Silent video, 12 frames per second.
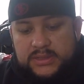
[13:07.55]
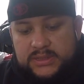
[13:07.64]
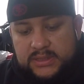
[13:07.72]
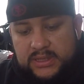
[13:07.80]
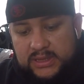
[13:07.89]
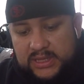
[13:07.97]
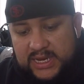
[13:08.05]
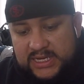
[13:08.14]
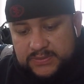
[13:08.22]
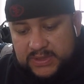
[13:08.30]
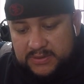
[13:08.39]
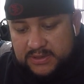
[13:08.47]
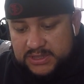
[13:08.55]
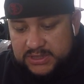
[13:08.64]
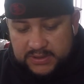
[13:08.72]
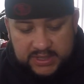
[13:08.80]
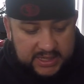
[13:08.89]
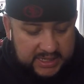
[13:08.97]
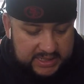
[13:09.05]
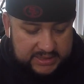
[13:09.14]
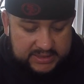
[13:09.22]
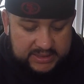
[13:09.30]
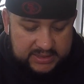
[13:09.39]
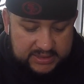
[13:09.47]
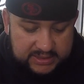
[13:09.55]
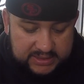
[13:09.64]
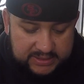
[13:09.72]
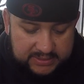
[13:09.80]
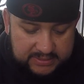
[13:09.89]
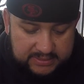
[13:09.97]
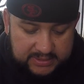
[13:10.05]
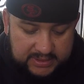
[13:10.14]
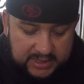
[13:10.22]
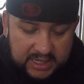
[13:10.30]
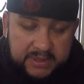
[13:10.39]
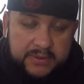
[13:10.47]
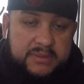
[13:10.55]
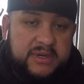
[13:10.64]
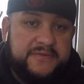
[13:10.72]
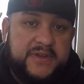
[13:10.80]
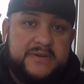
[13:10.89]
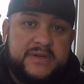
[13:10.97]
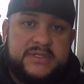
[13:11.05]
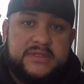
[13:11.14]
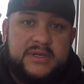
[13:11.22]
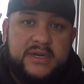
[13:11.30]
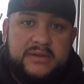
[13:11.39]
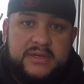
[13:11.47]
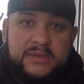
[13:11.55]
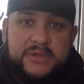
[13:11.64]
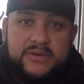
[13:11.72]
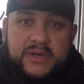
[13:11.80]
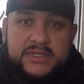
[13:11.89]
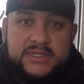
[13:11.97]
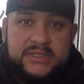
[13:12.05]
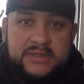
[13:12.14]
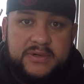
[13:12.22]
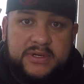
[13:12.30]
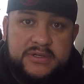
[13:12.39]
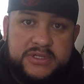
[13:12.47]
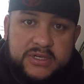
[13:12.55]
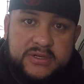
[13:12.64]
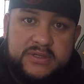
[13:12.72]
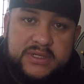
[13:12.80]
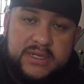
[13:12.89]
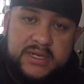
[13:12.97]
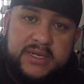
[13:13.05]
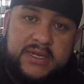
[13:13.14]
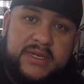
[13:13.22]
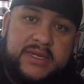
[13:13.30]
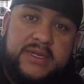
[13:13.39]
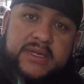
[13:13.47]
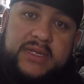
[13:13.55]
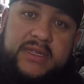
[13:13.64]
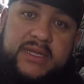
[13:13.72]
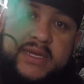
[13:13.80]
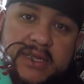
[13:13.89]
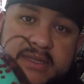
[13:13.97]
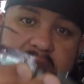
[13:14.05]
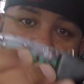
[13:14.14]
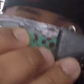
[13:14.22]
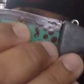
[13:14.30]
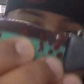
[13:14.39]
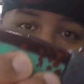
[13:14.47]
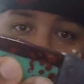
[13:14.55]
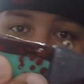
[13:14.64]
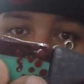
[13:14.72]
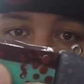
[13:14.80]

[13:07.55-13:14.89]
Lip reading: The last one I want to show you guys is got to be one of my favorites. I came across this at one of the shows. And they had this one right here.